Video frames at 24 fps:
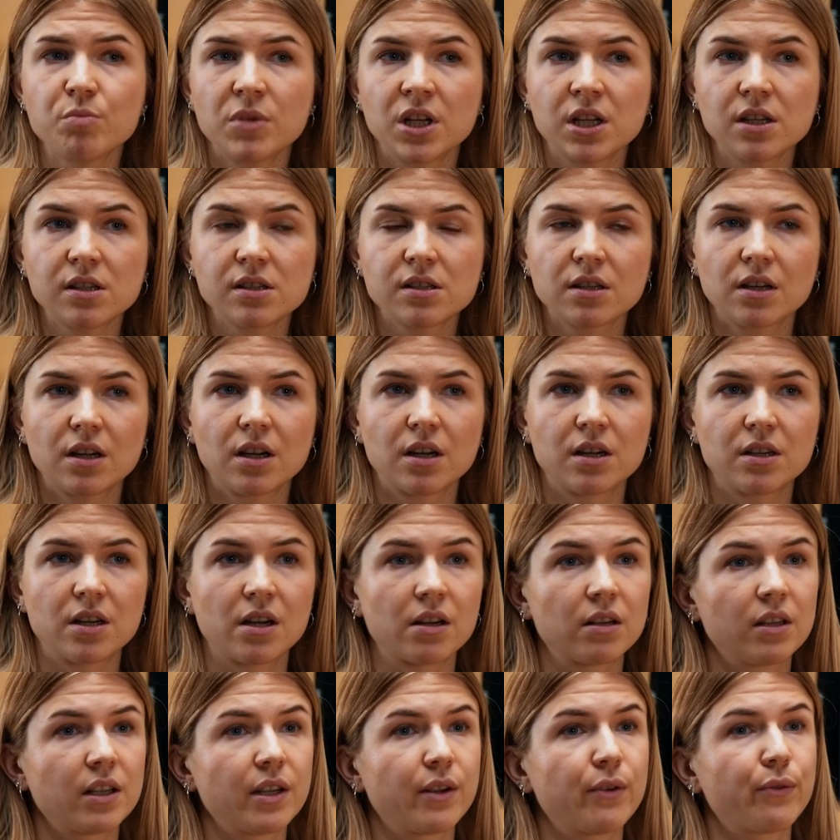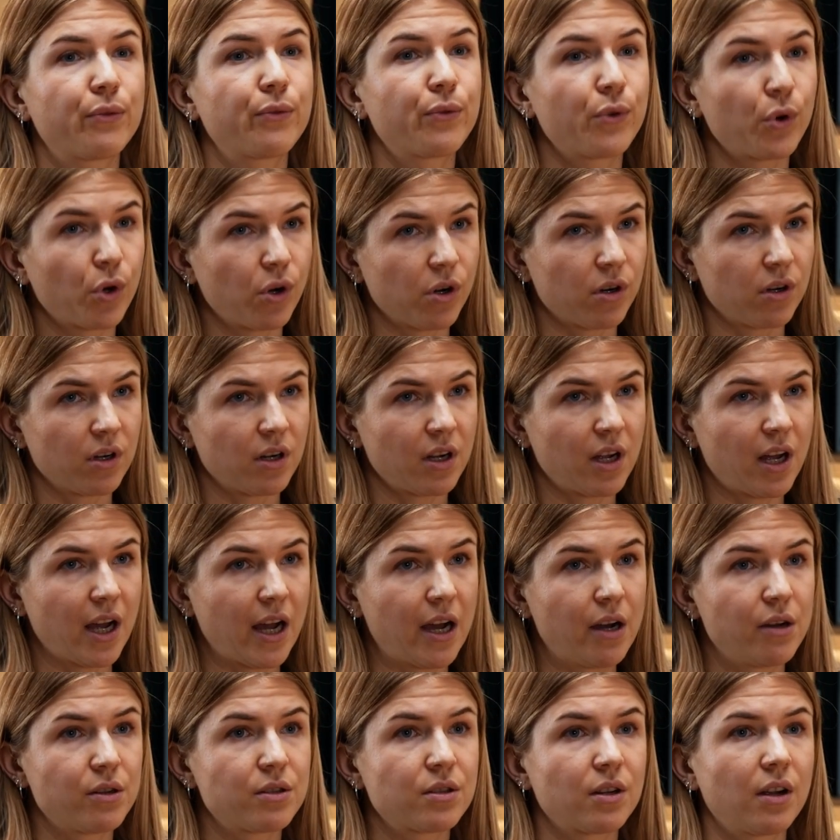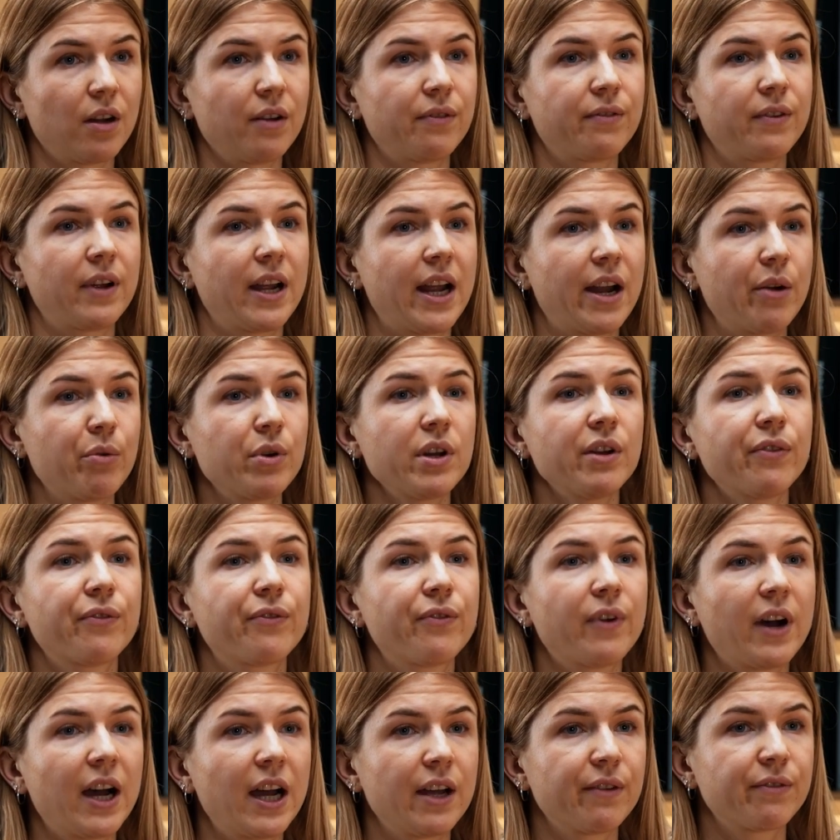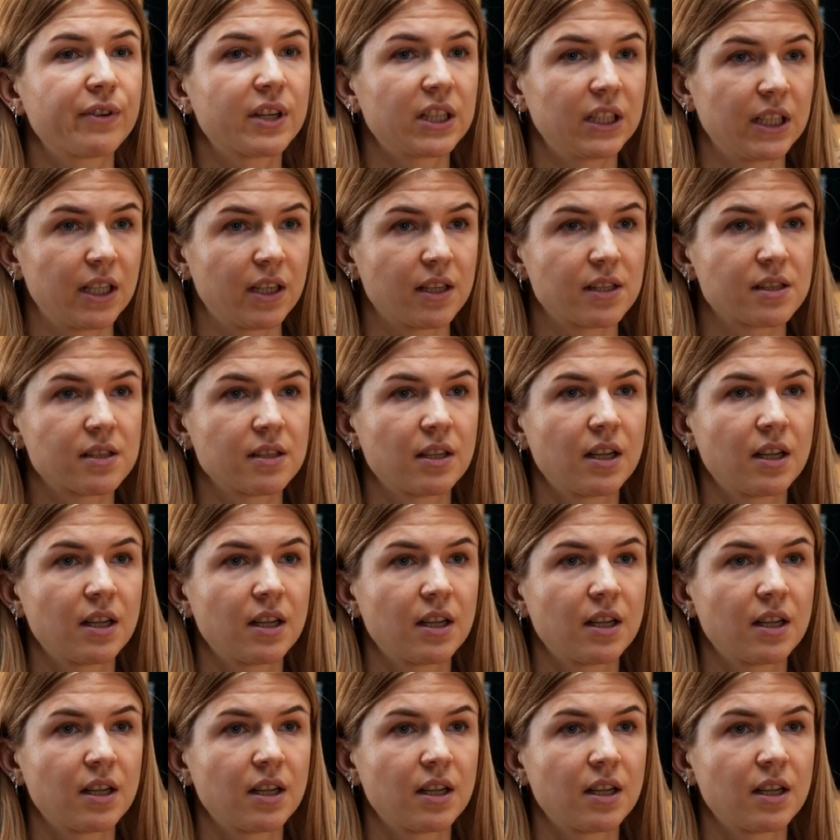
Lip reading: means nearly 4 out of every 5 clicks